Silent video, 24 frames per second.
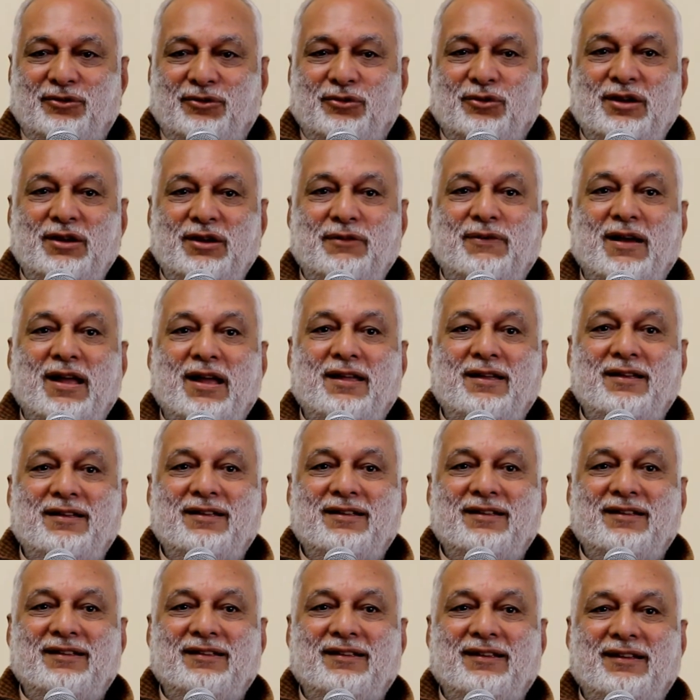So if
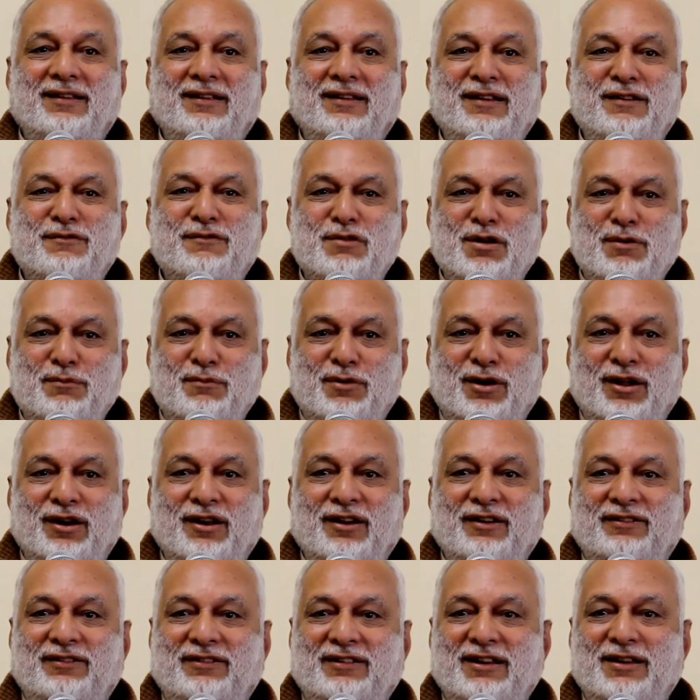I remember
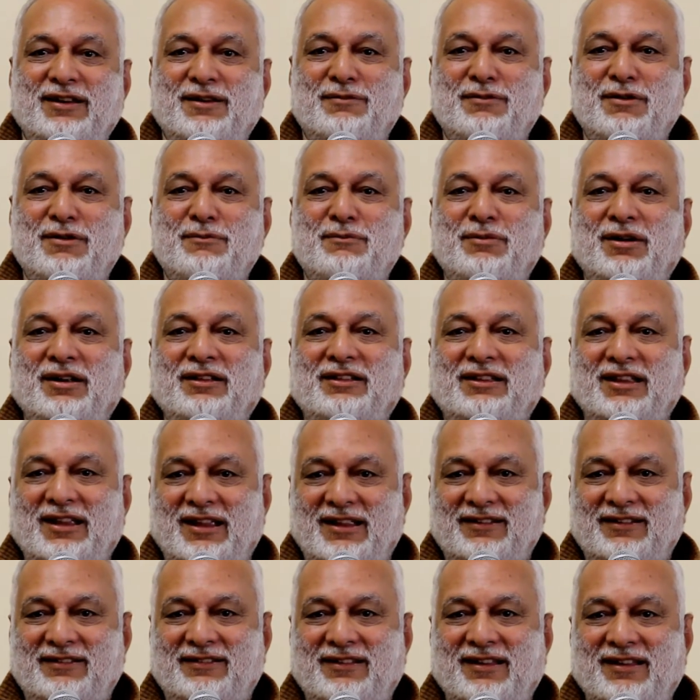and she remember
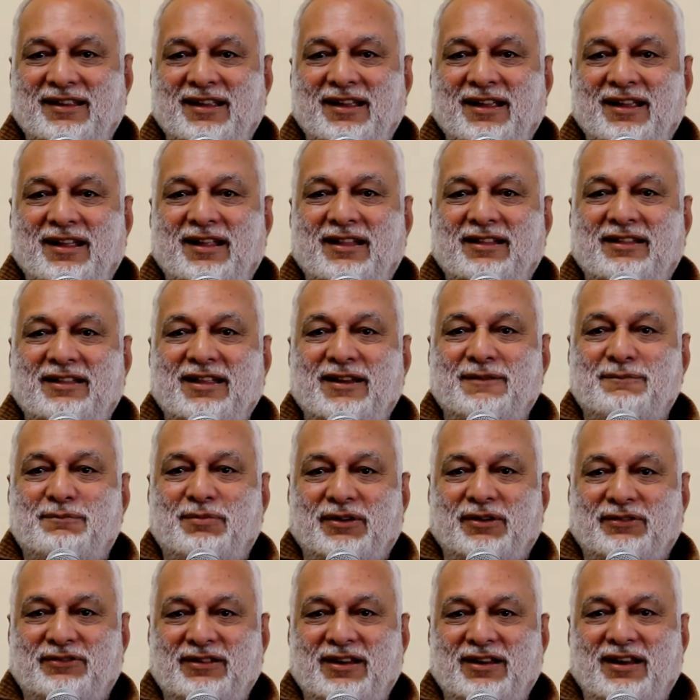things, then
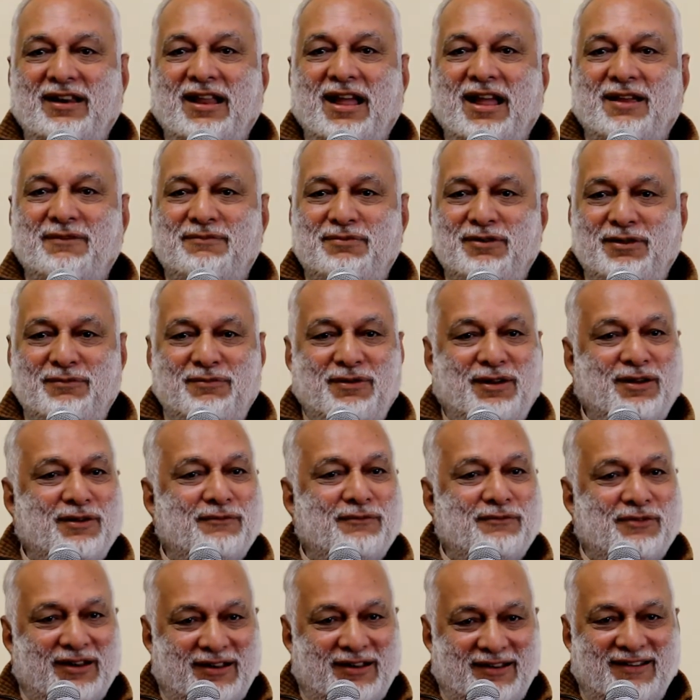personal life will
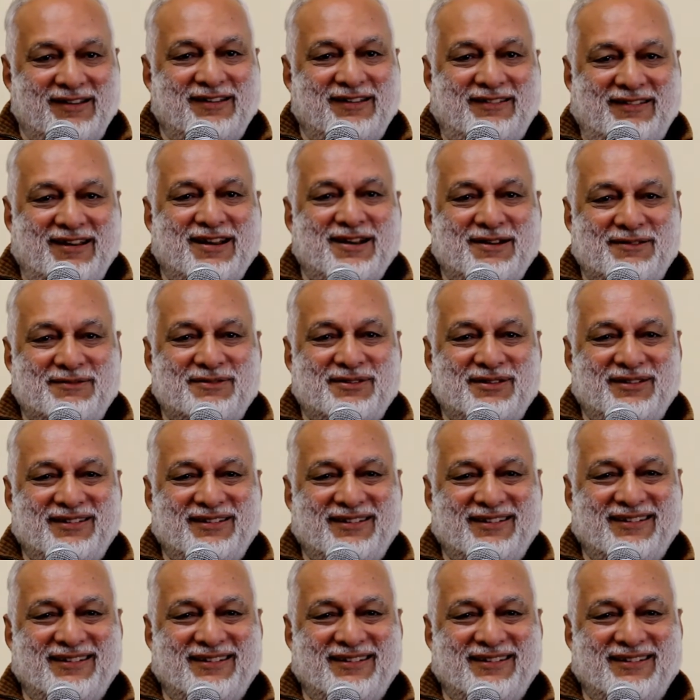become very disturbed.